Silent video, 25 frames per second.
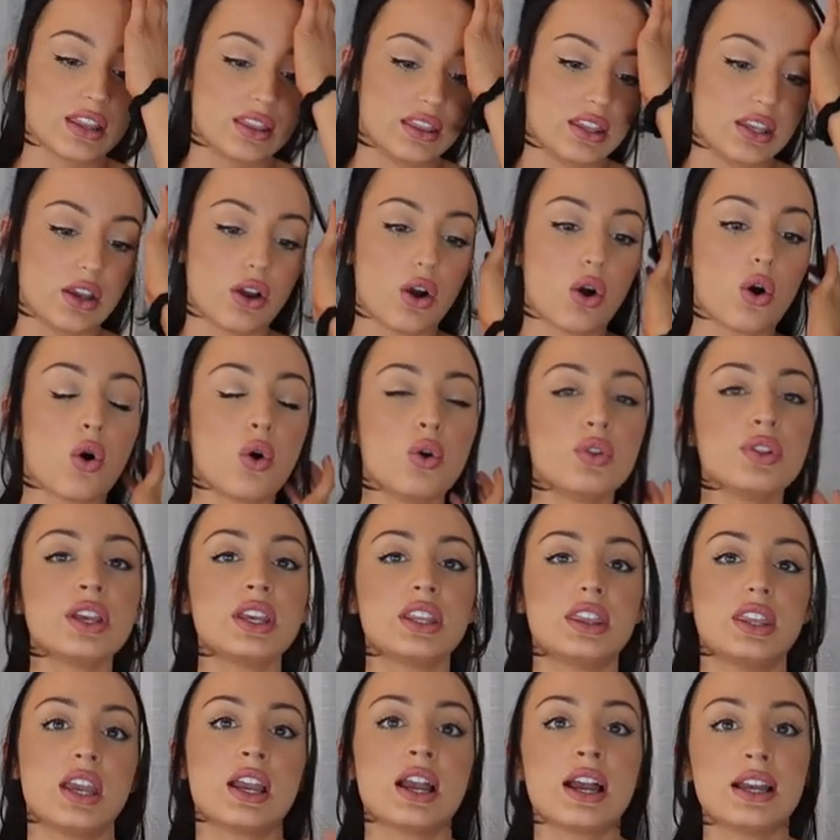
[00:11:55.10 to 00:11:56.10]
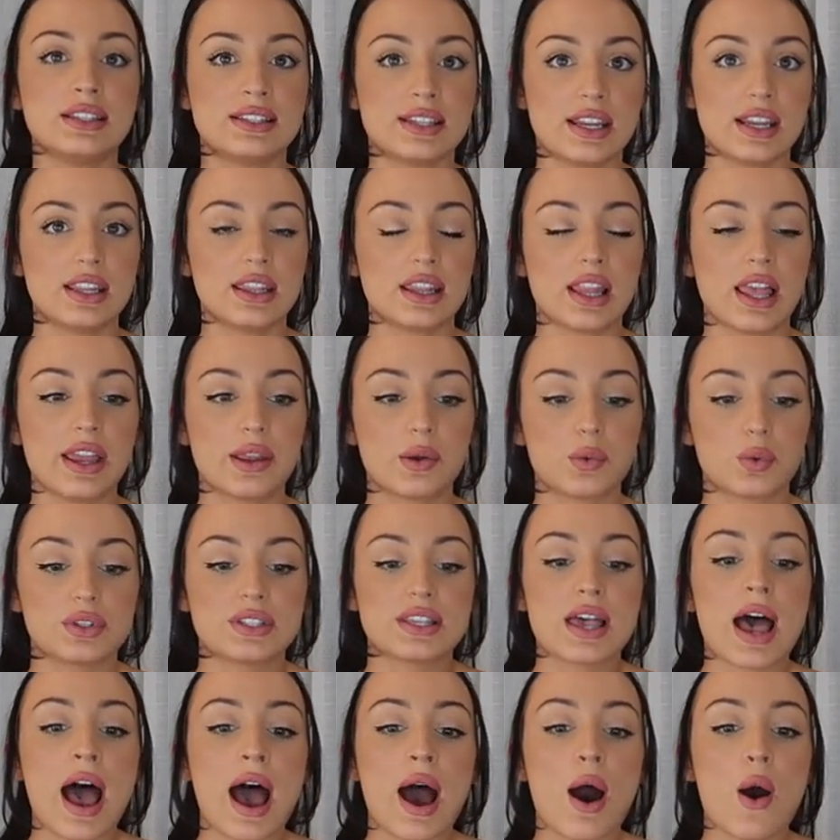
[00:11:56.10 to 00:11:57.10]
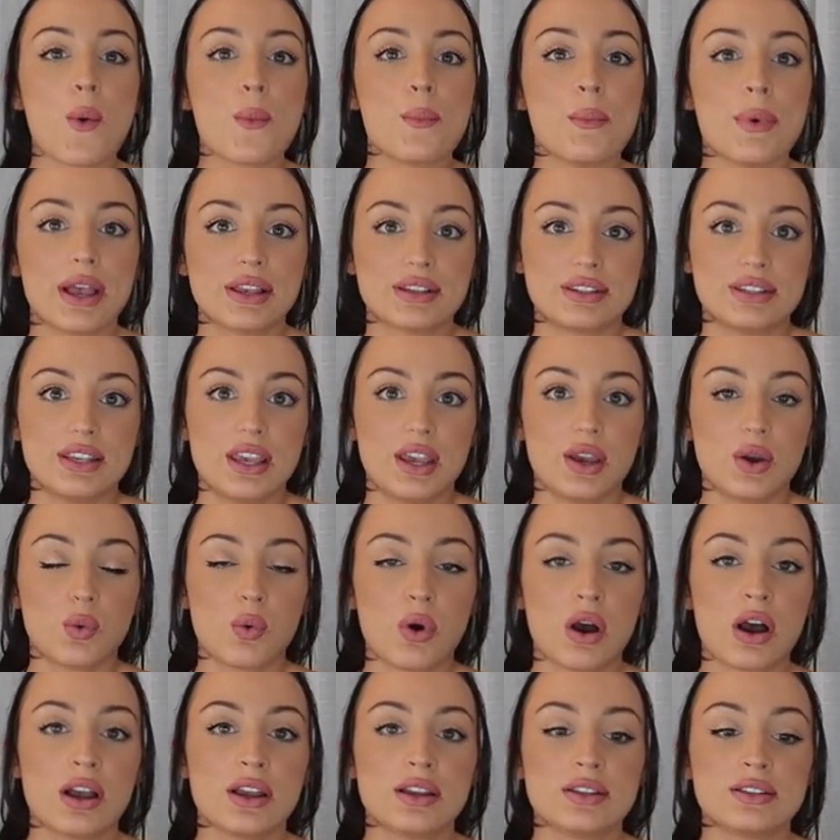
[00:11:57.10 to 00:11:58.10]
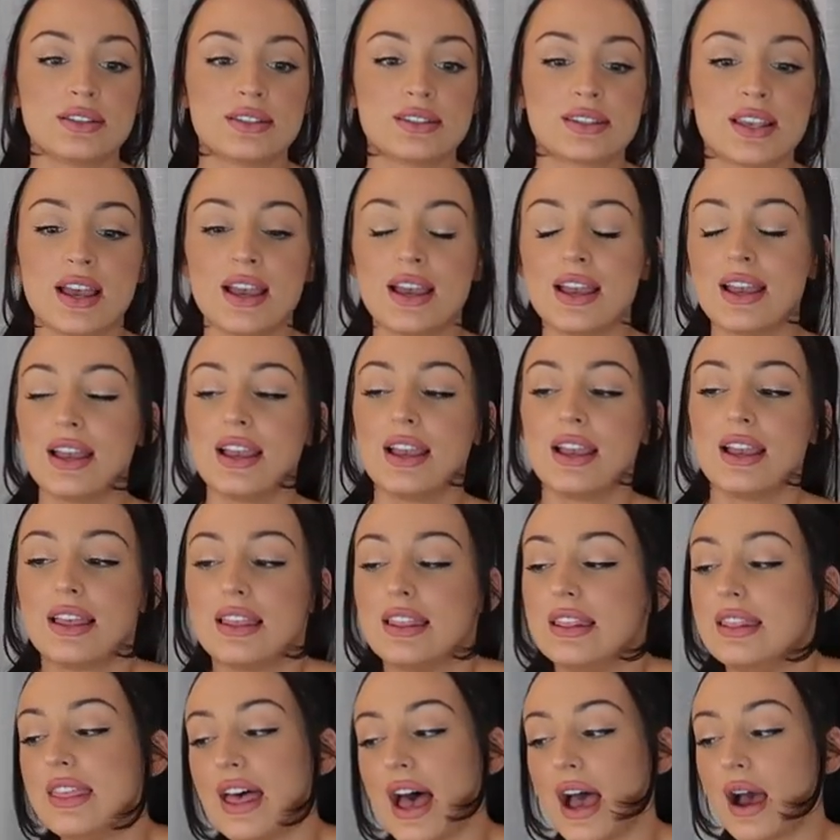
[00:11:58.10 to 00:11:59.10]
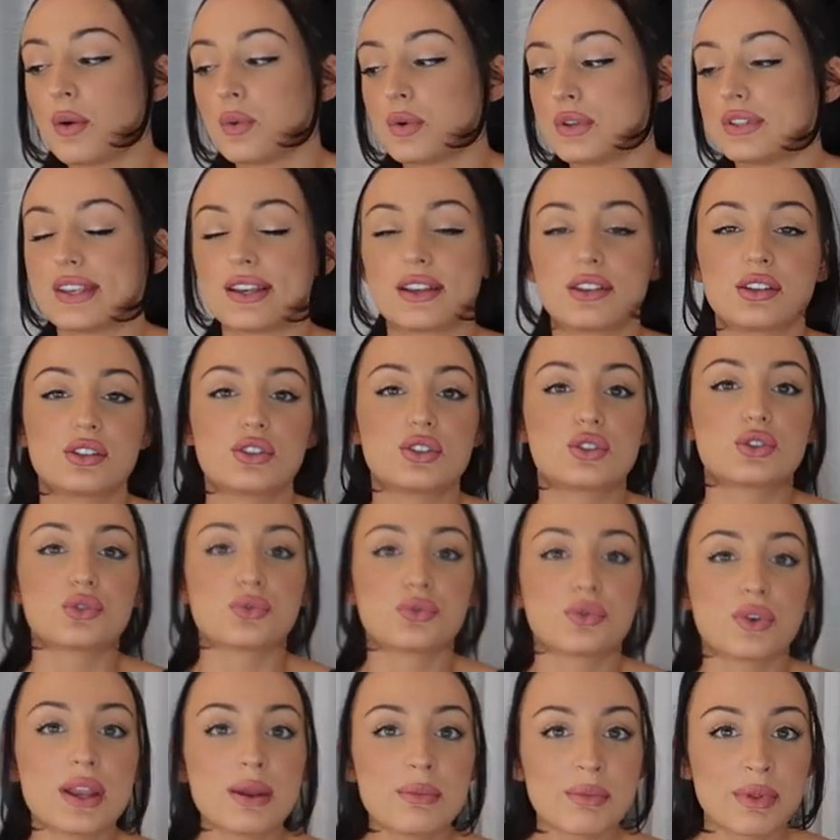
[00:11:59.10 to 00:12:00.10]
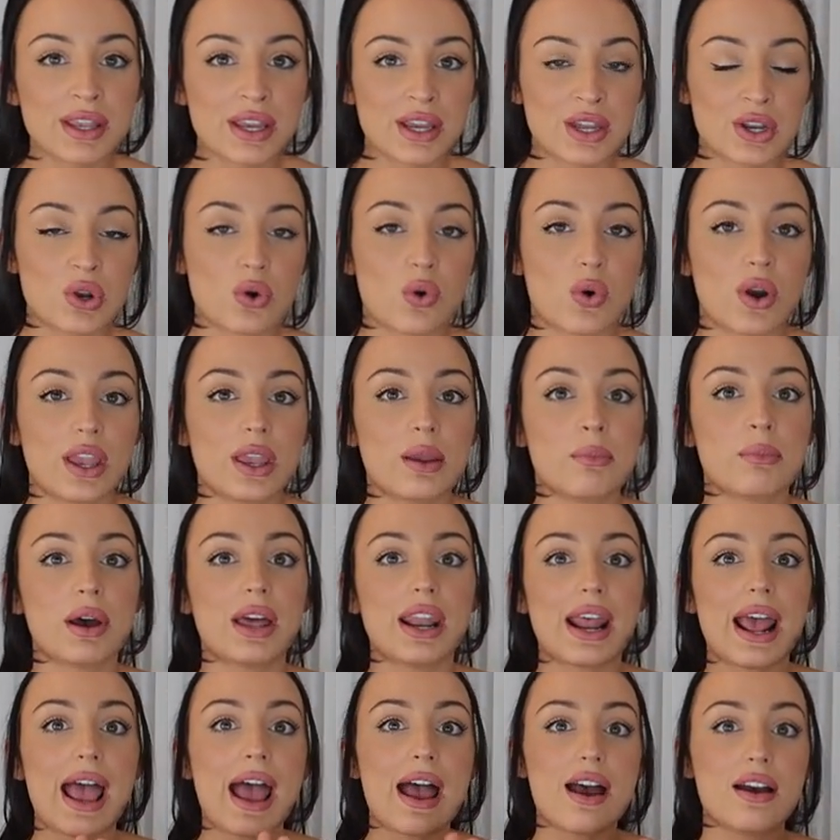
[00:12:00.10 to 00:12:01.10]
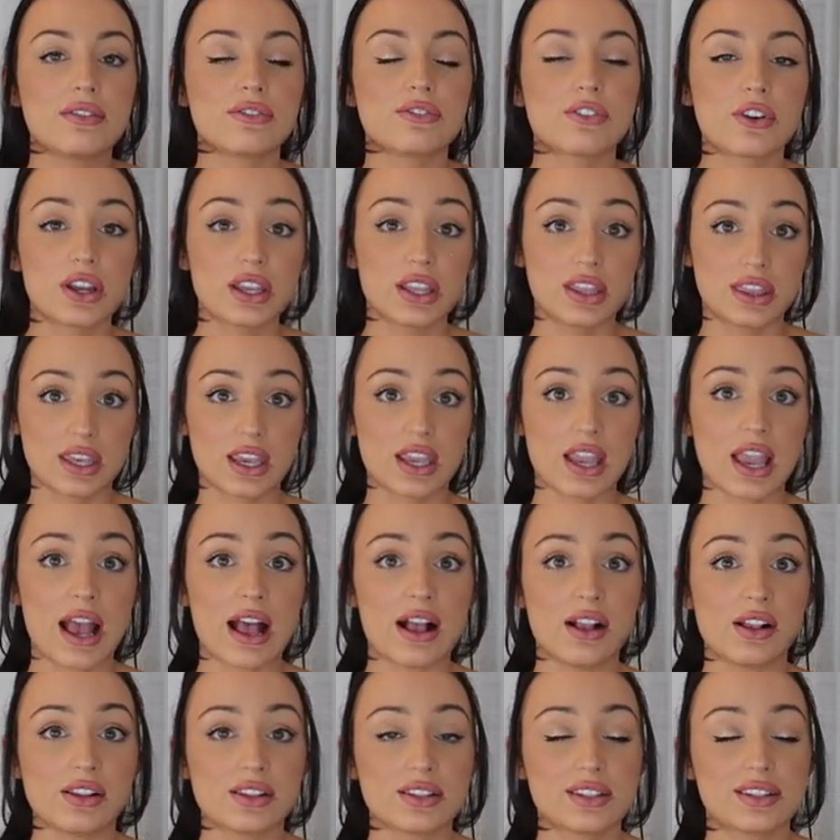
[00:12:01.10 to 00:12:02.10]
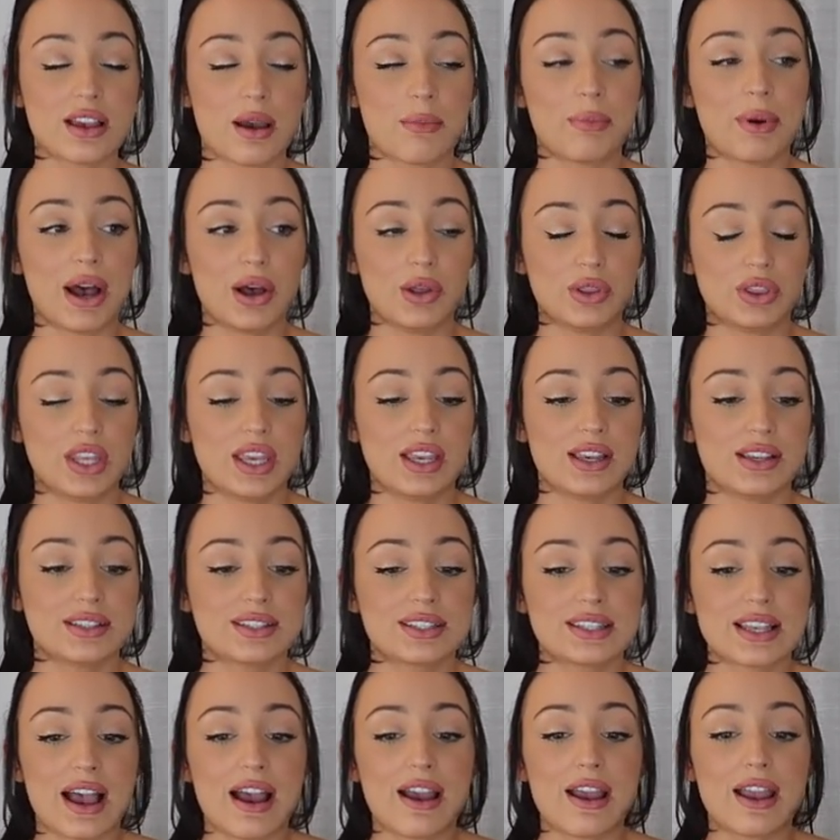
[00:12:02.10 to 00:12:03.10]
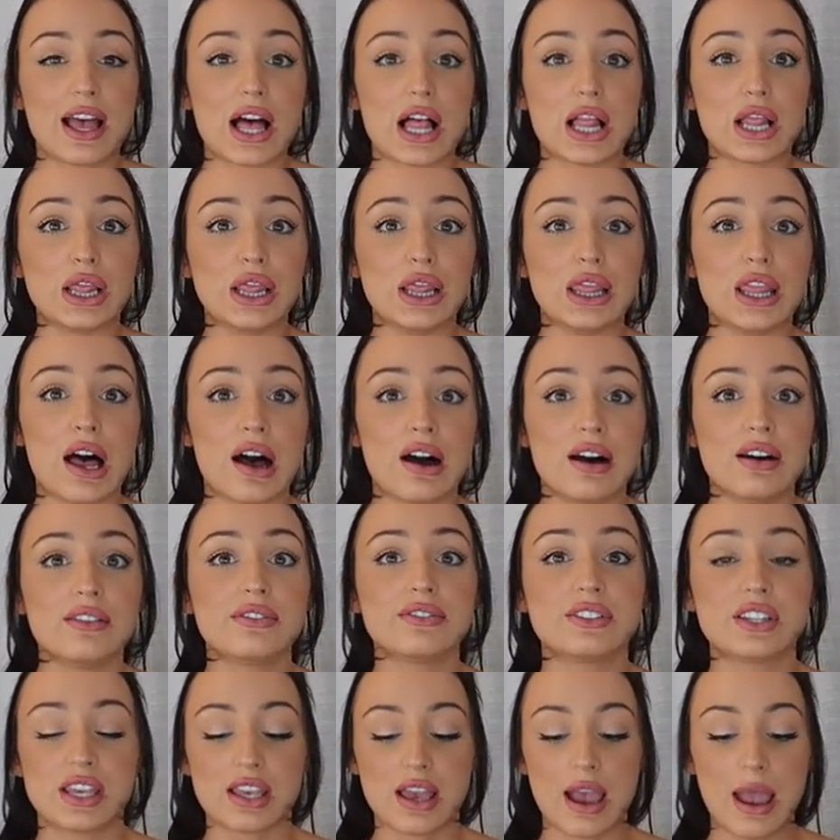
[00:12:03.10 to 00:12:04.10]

The only thing I didn't like was how messy it was. That was extremely annoying, but everything else about this I loved.